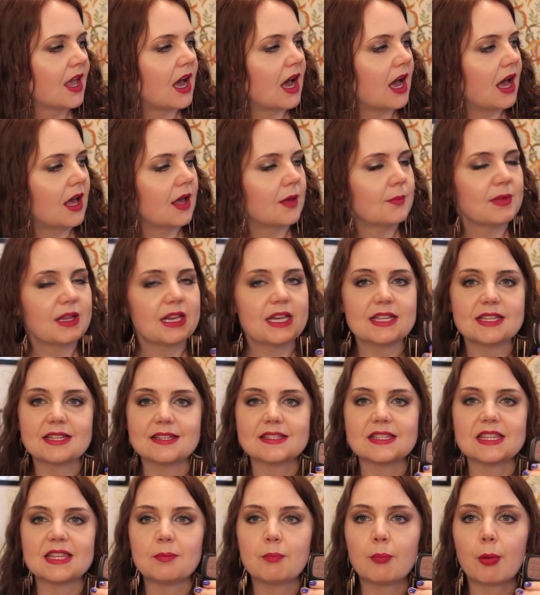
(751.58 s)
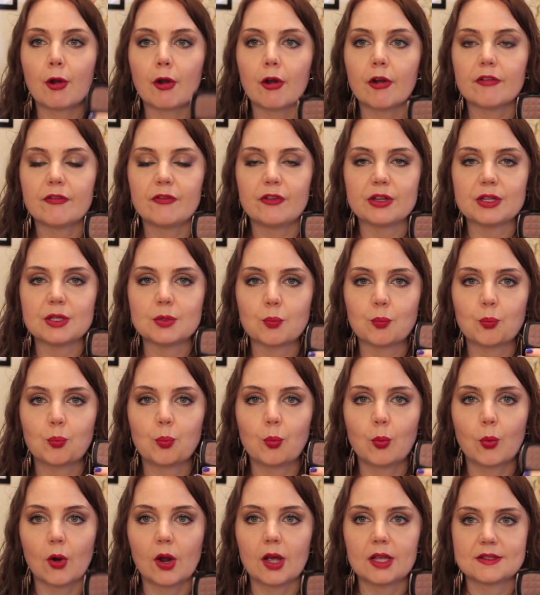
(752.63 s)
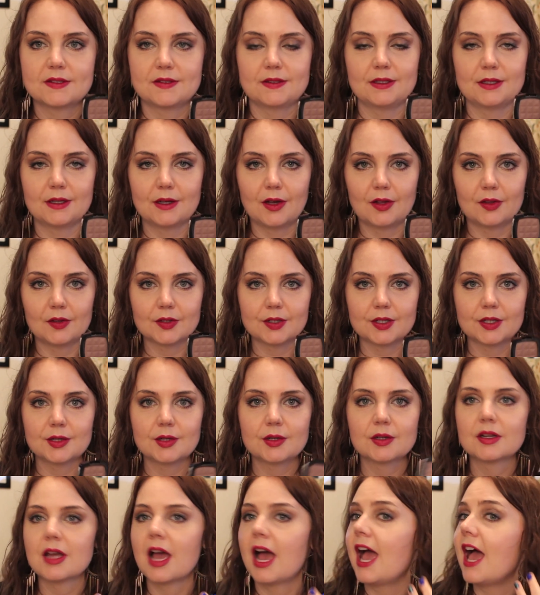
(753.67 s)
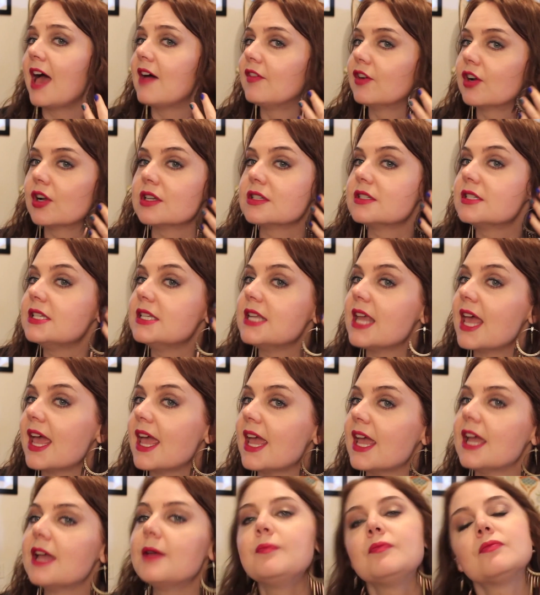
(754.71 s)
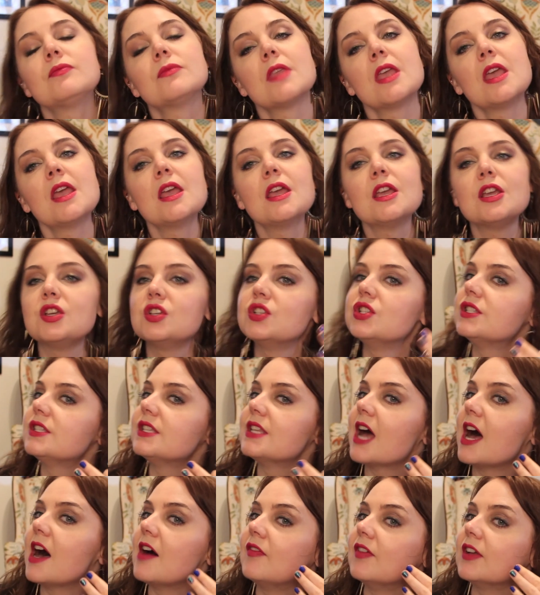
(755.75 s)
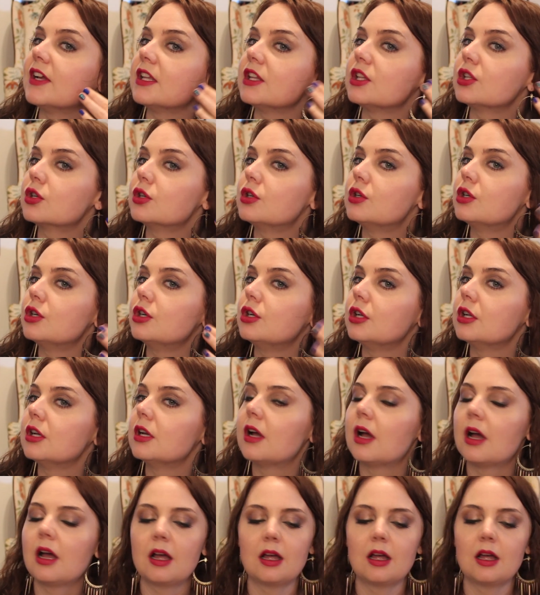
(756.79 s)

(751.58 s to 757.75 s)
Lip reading: it is the perfect bronzing color. I have it on today. You just have like a little,